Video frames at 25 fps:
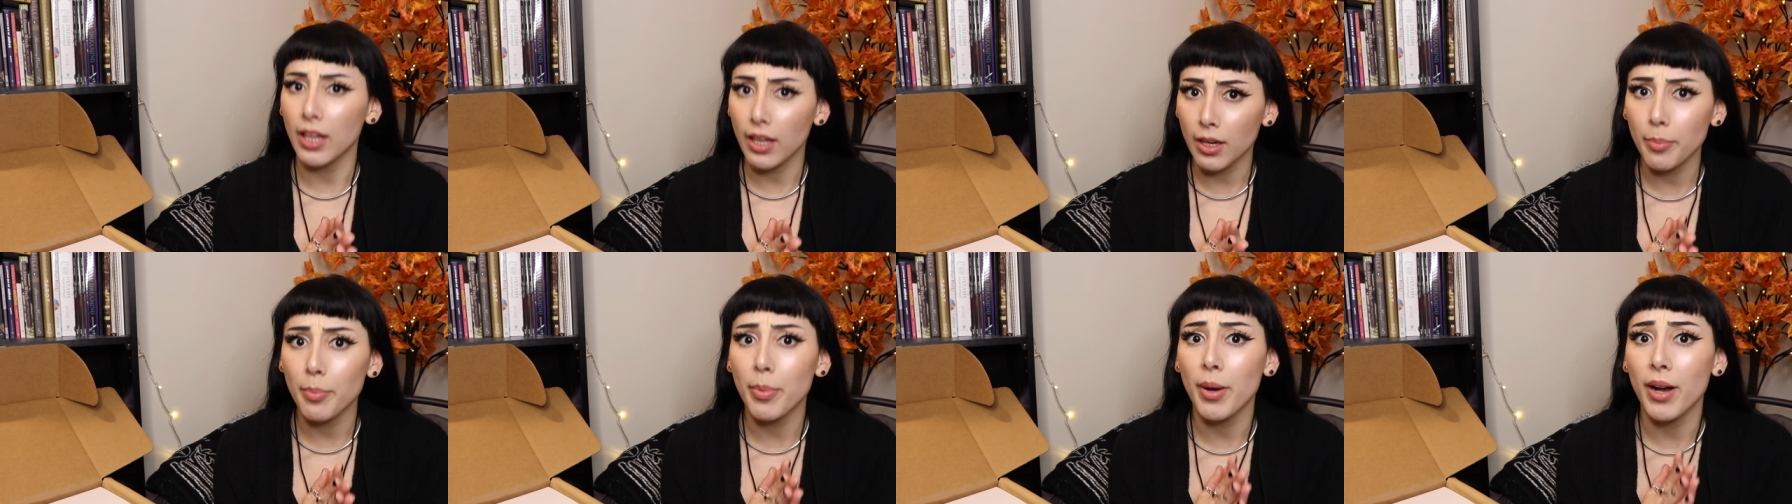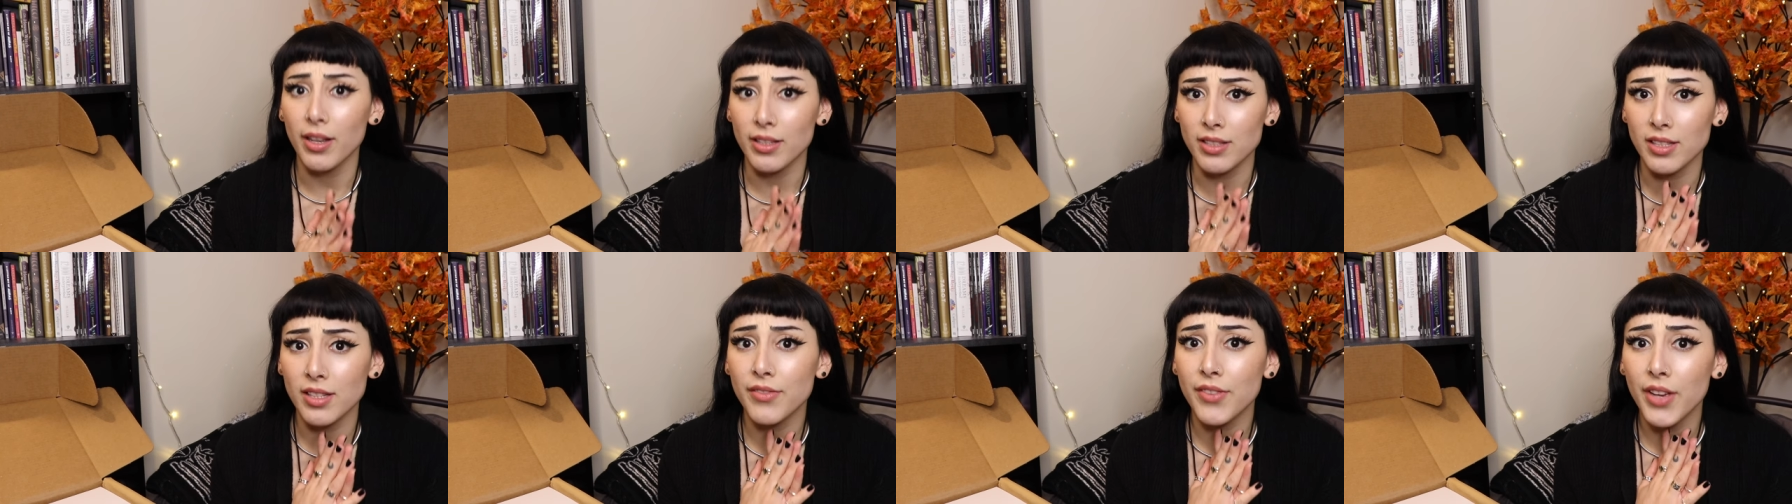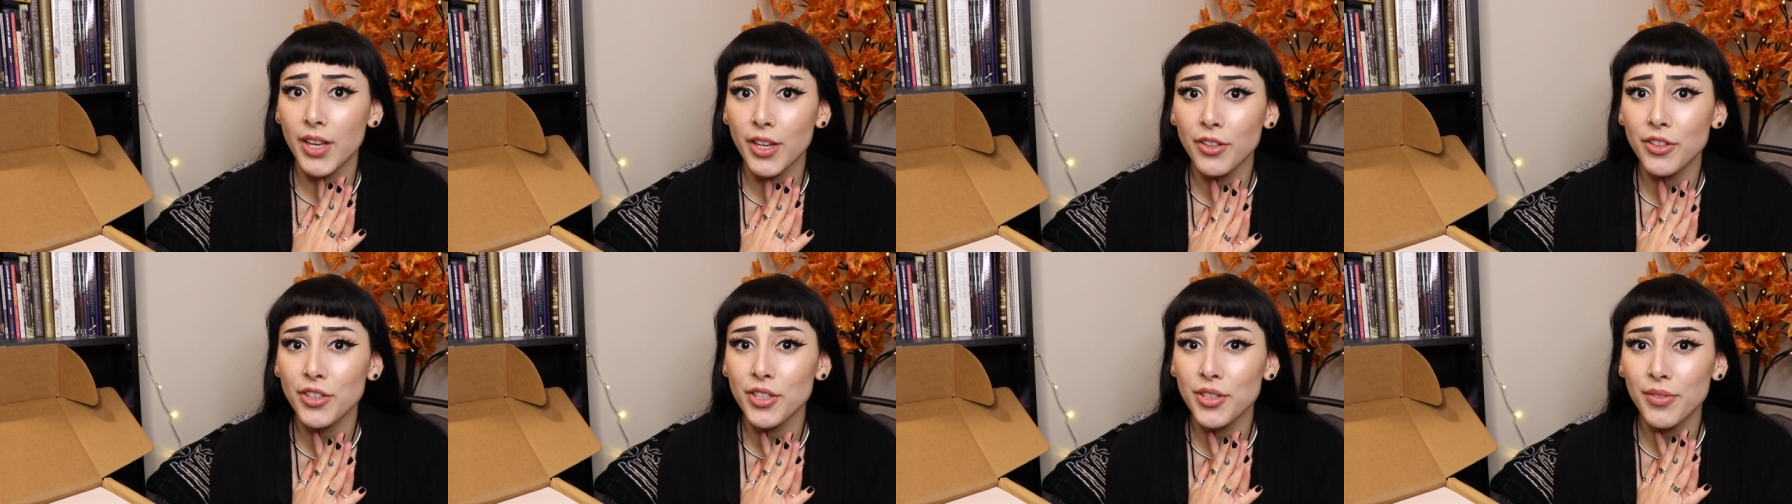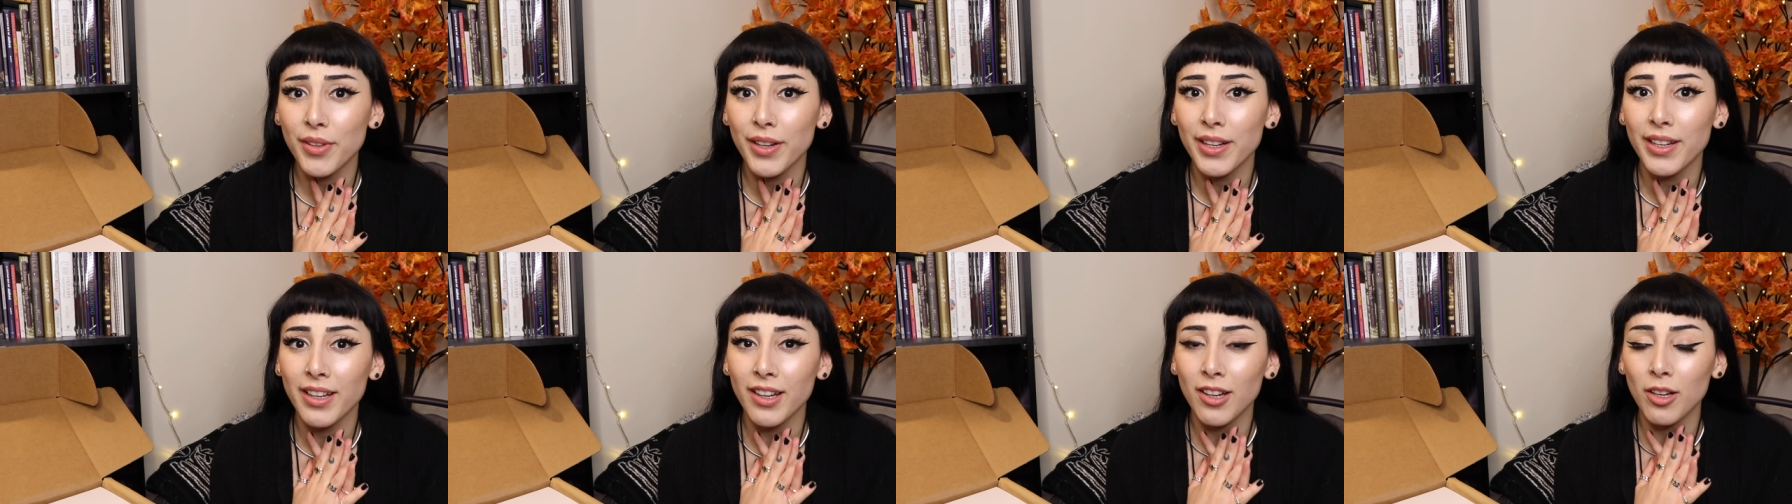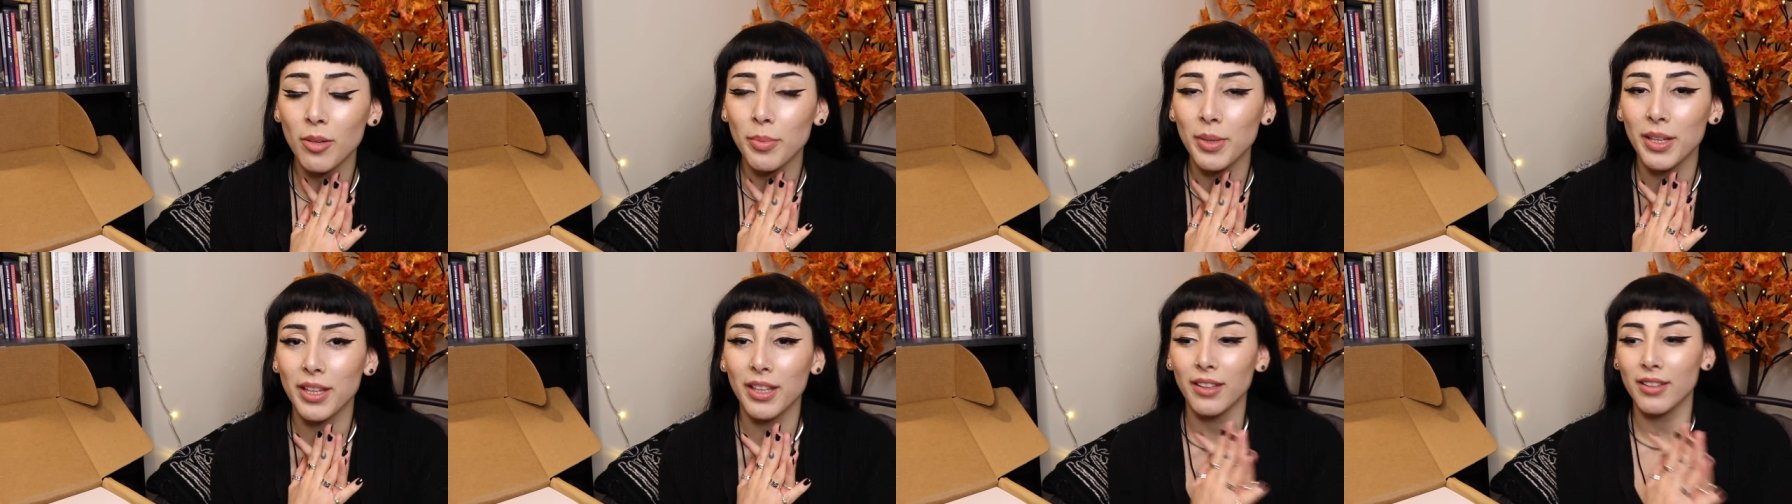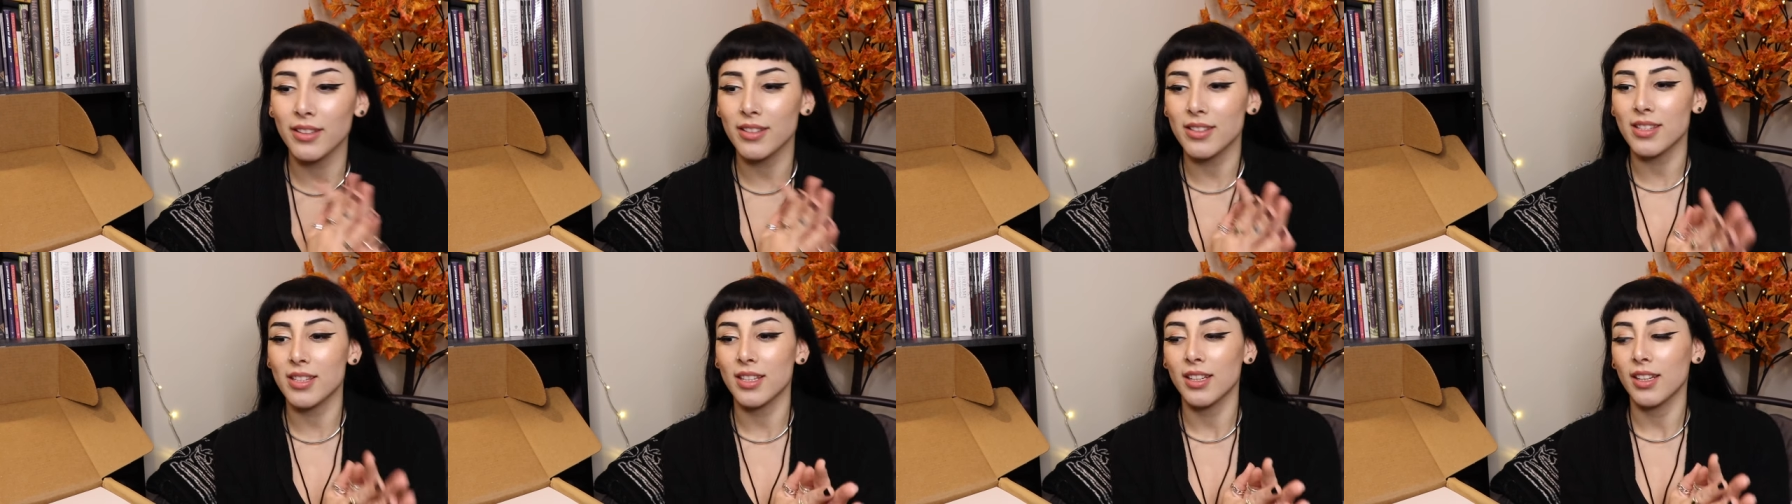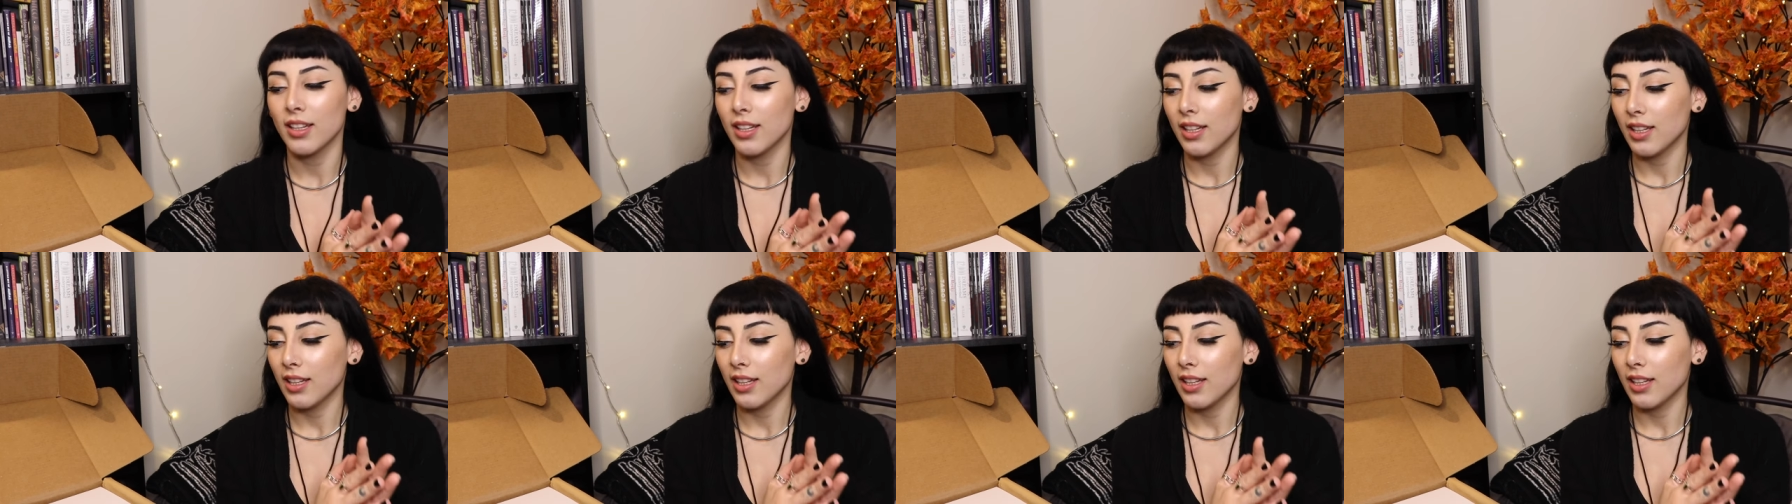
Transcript: lot of positive energy right now because